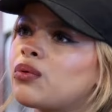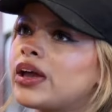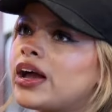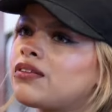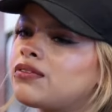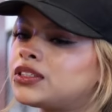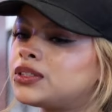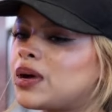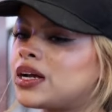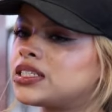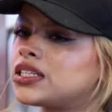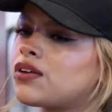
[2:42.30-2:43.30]
We have
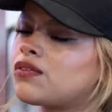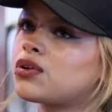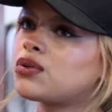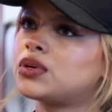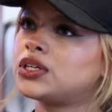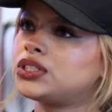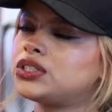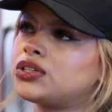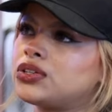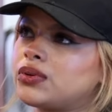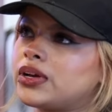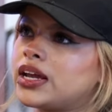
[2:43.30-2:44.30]
spice level 1, 2,
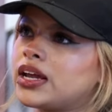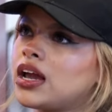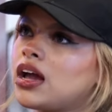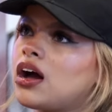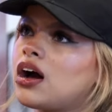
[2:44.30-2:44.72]
3.